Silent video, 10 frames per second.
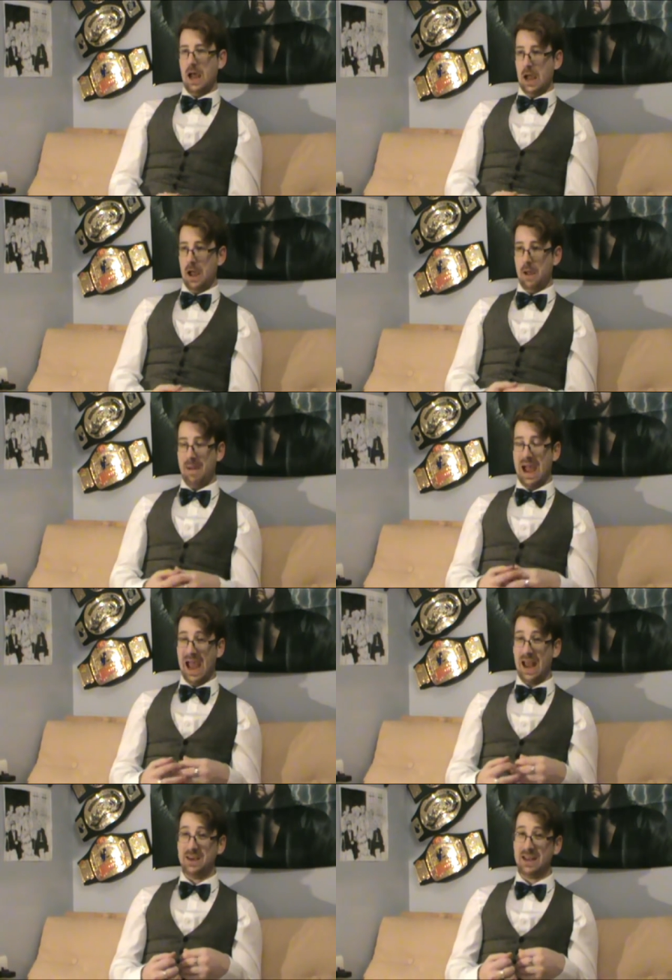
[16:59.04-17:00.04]
um,
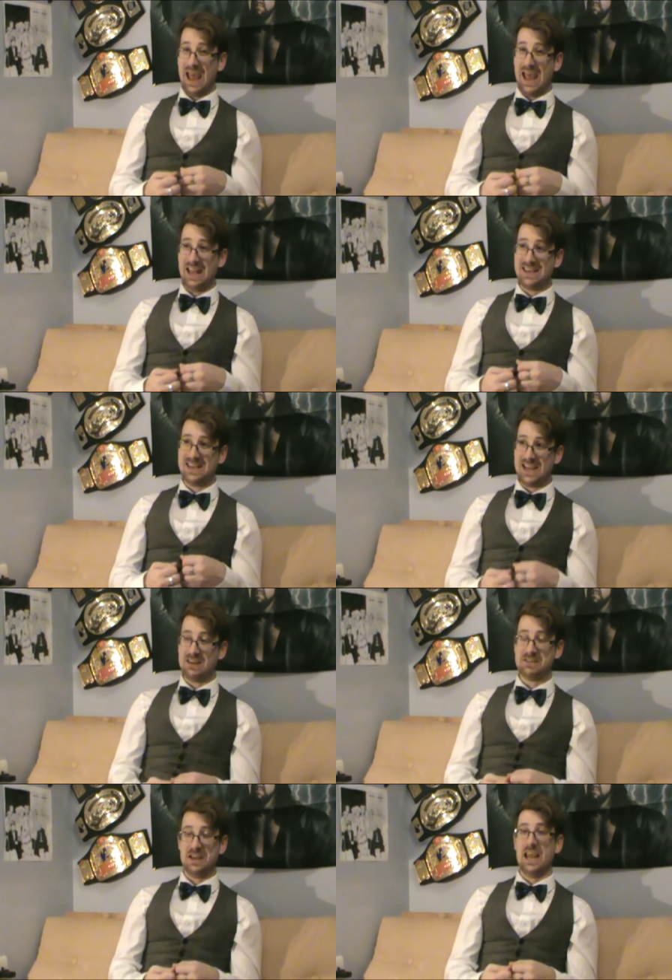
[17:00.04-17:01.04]
and a
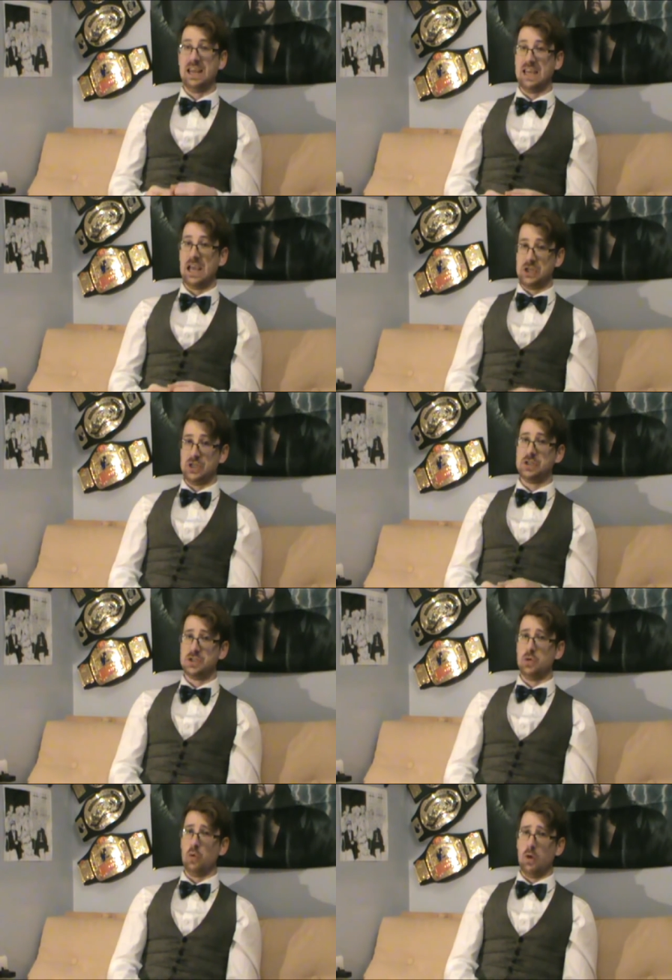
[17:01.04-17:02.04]
decent, engaging
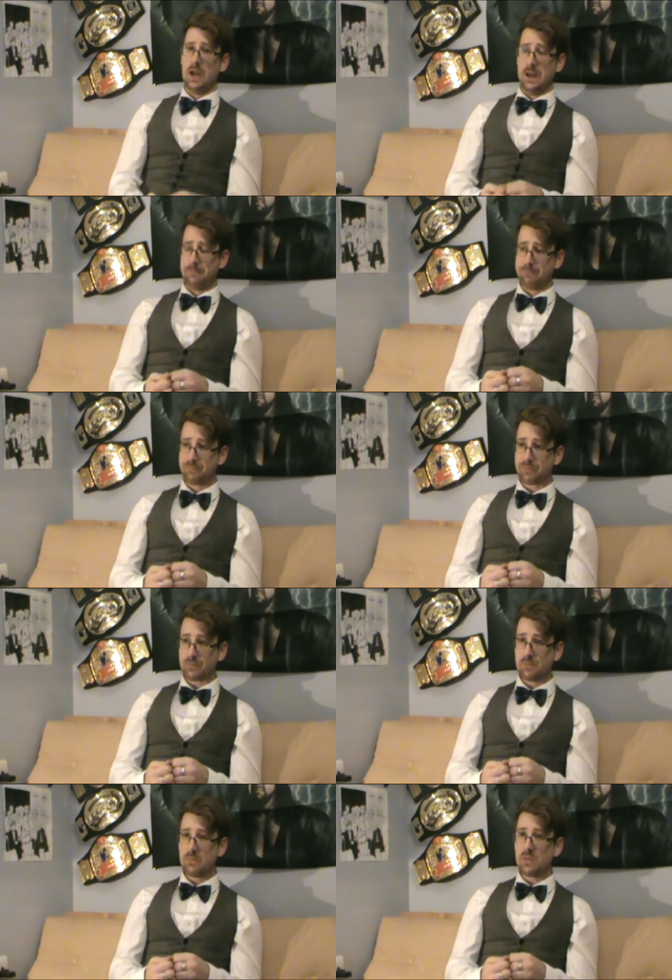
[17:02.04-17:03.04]
story.
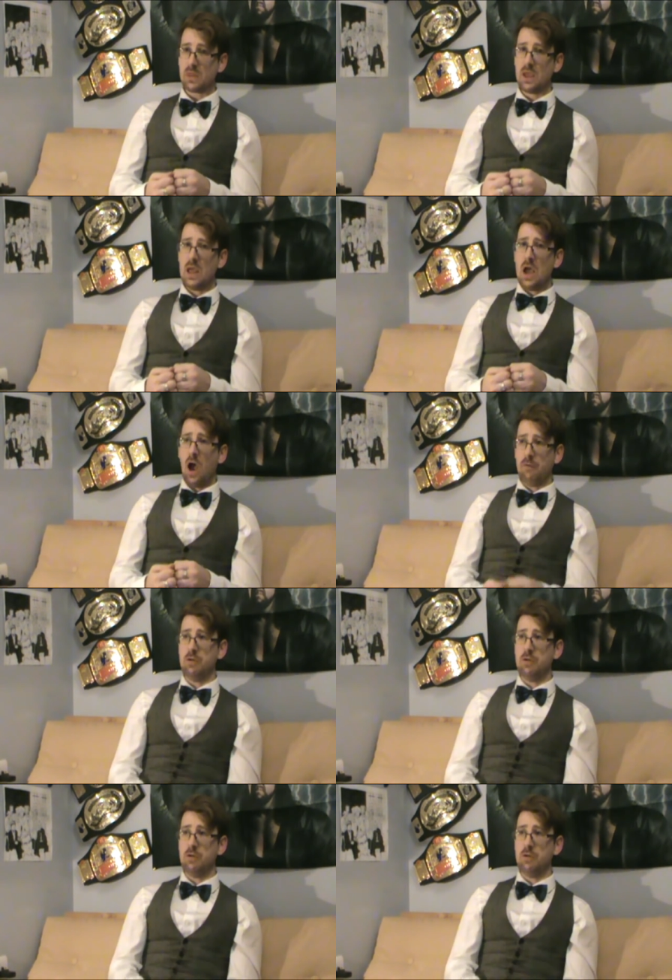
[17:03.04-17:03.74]
I've